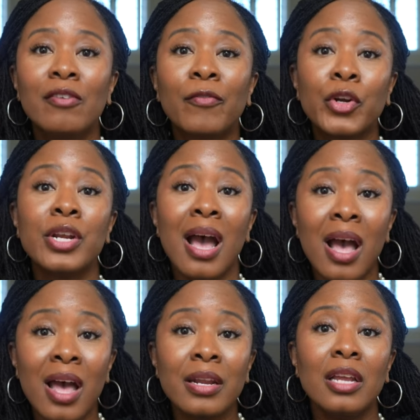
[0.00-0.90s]
for
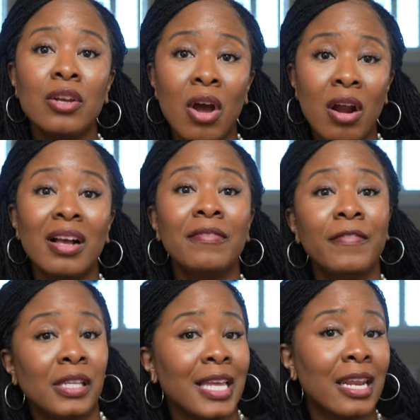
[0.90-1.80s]
non NAR
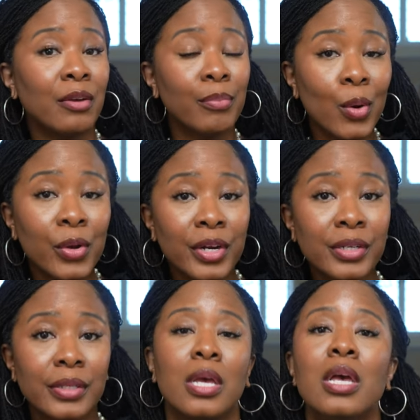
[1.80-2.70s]
affiliated
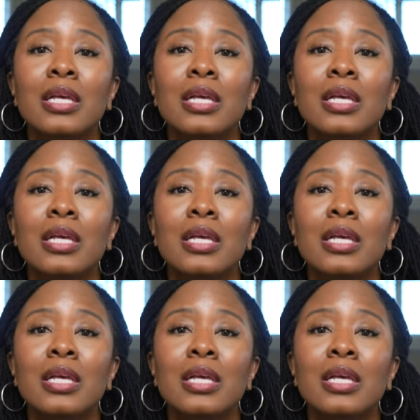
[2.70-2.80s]
brokers.